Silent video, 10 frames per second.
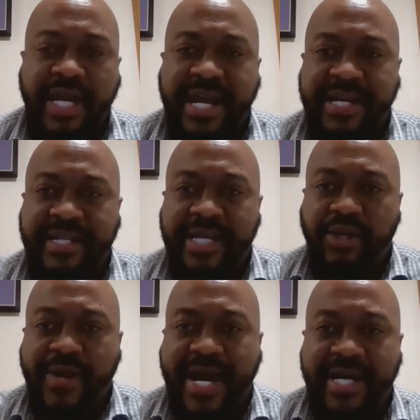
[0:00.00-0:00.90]
Anything
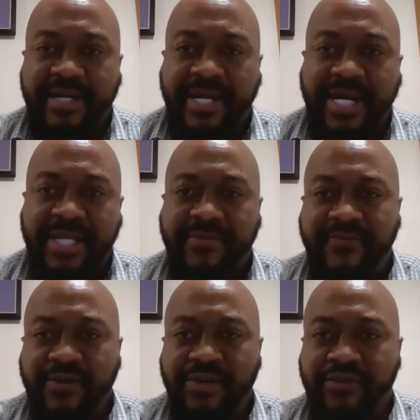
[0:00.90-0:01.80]
you idolize
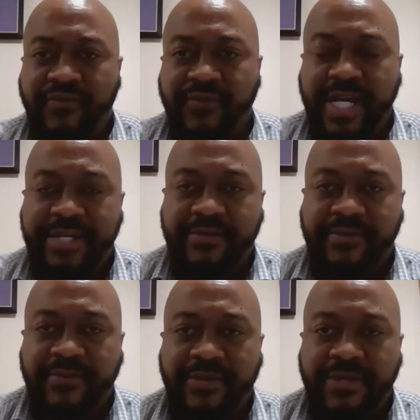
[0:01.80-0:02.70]
before your creator
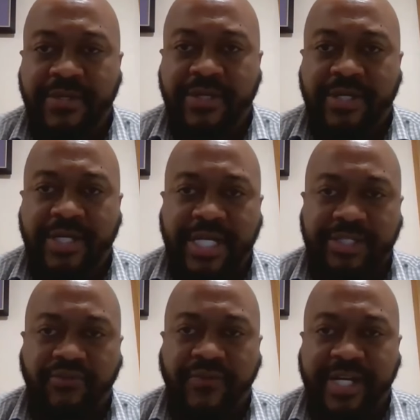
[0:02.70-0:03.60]

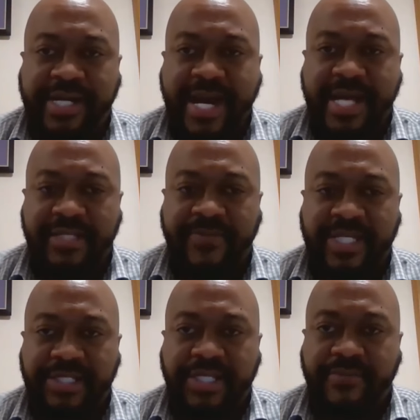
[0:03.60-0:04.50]
there's a great chasm,
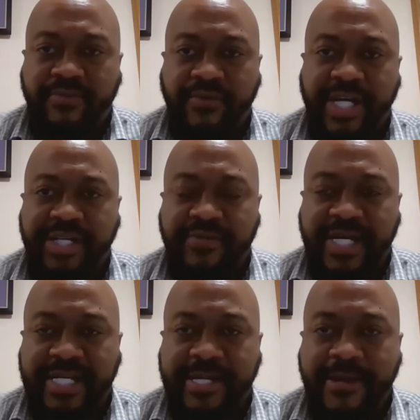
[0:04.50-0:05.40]
there's a separation
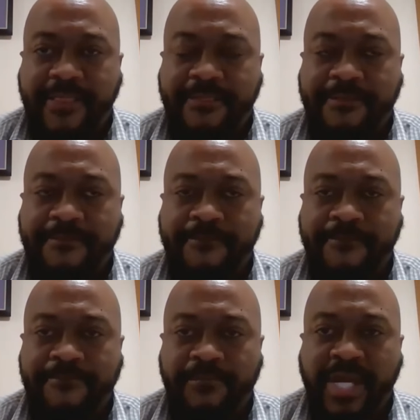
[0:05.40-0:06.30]
right
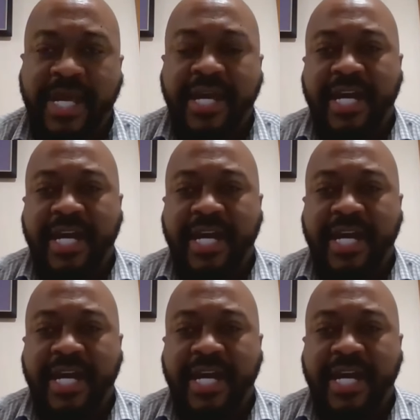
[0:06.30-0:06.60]
there.